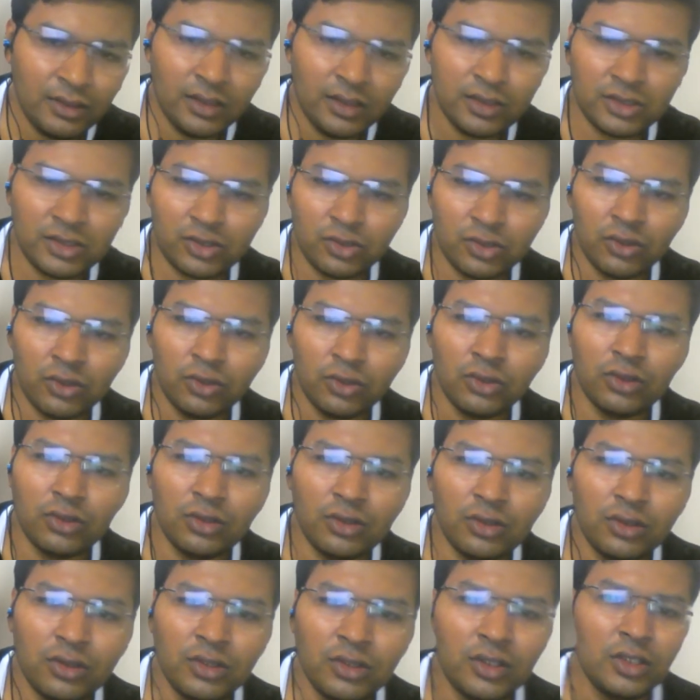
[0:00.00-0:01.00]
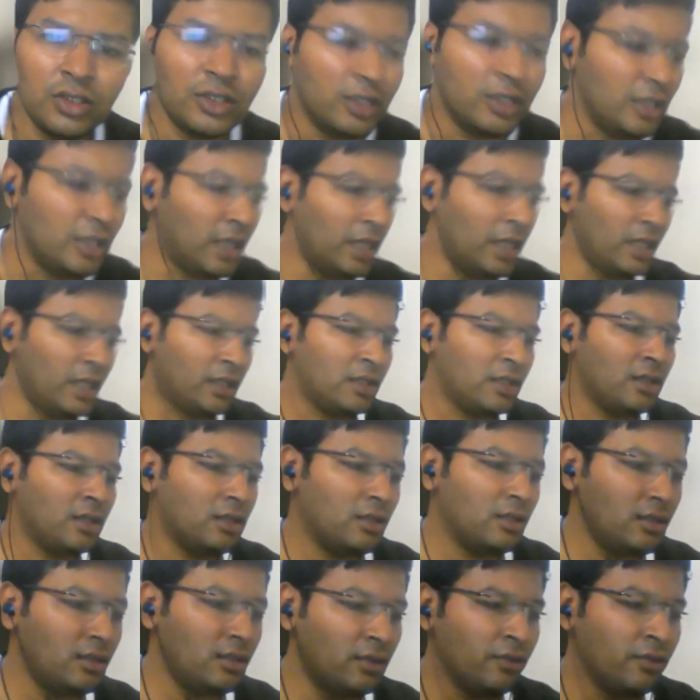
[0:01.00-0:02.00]
So like
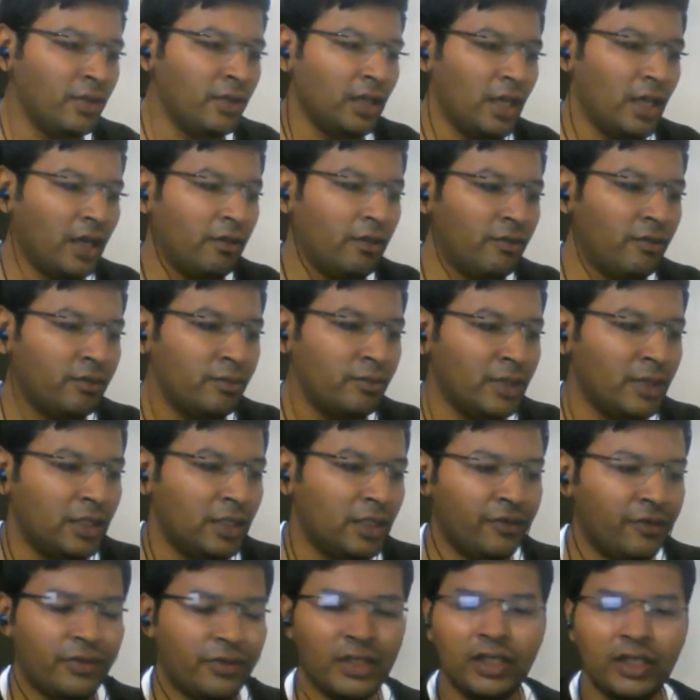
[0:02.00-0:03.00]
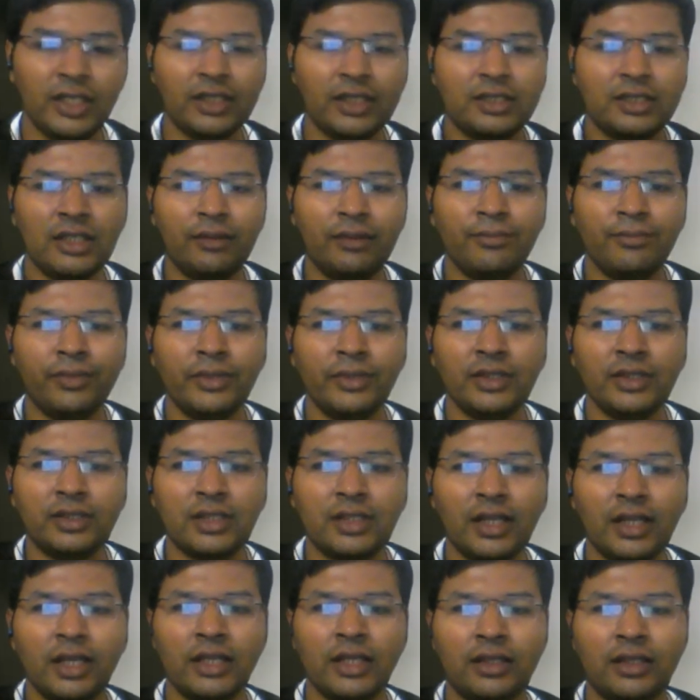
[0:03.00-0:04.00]
we have made different
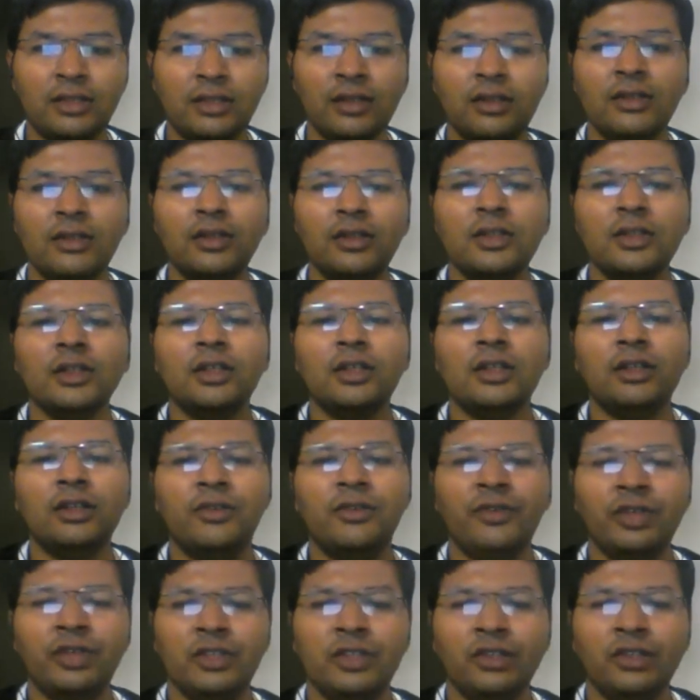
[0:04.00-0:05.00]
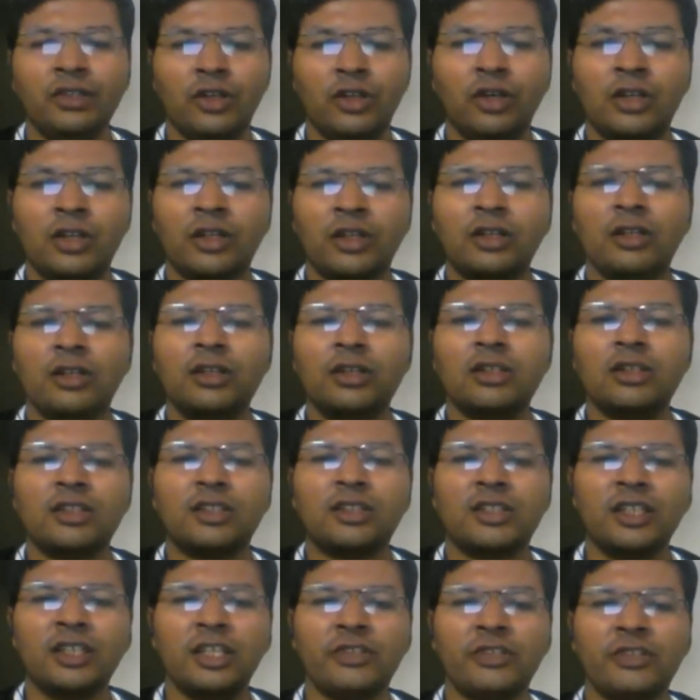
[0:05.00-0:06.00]
examples like your
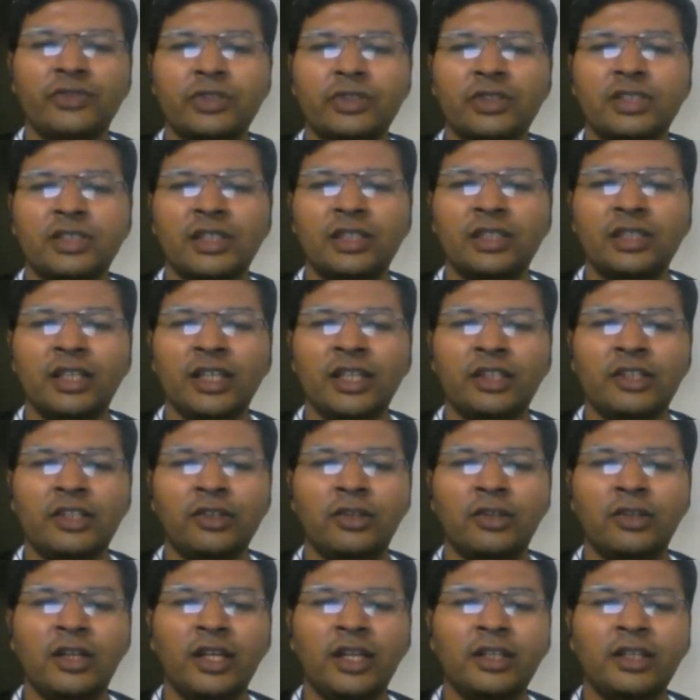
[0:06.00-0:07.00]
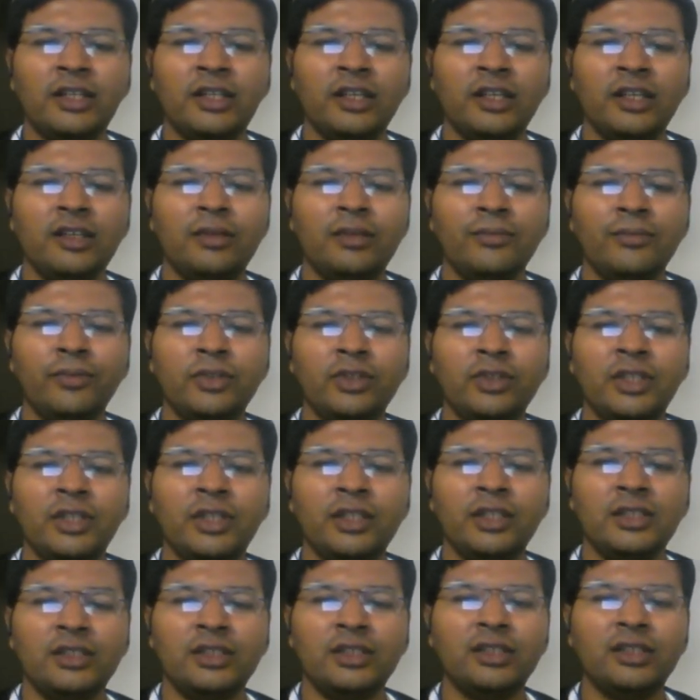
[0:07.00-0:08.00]
Salesforce Connect, your Lightning
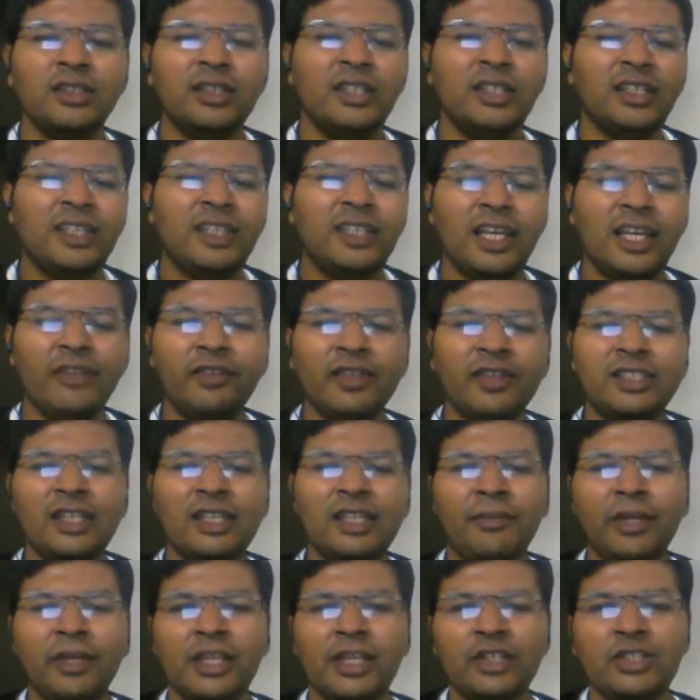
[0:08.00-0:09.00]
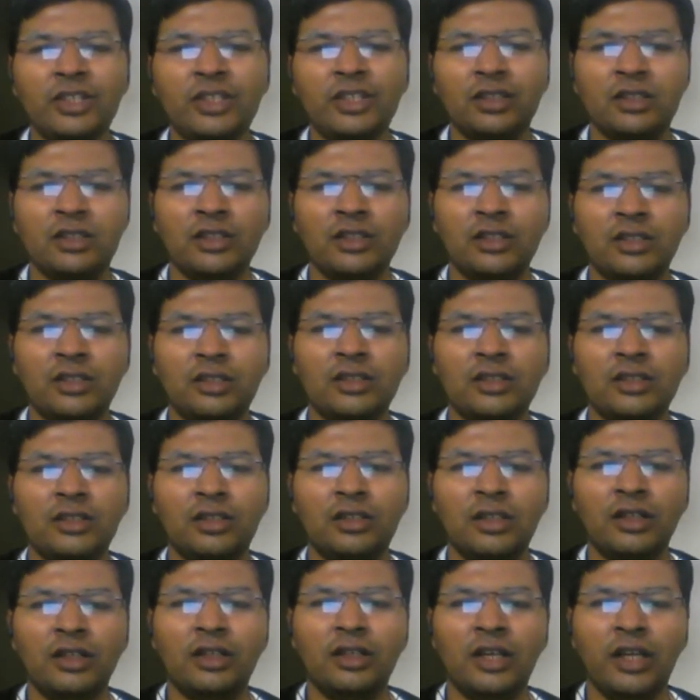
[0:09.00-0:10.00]
components, Canvas application.
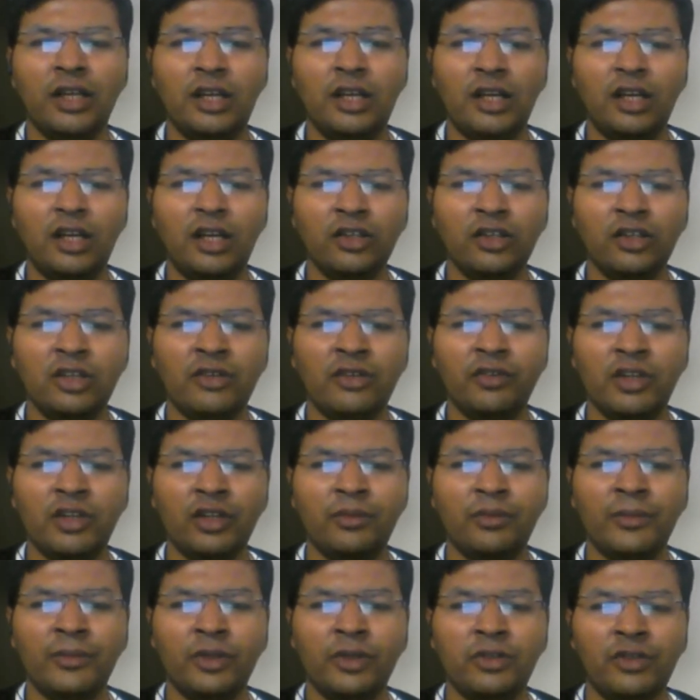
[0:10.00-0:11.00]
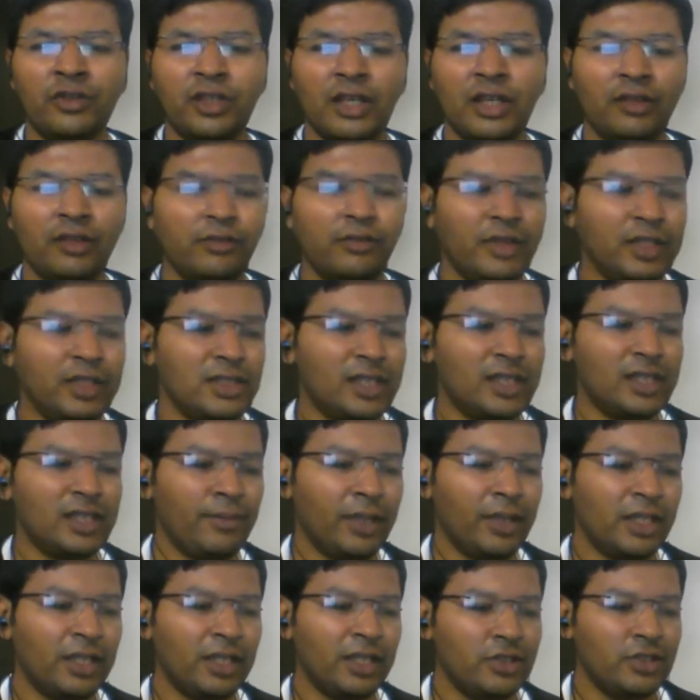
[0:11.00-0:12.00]
Are you aware about Canvas
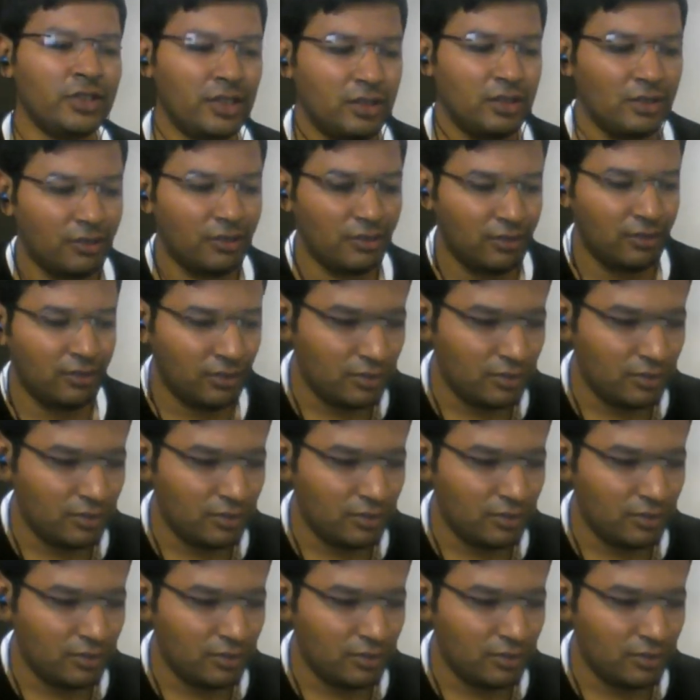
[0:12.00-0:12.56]
application?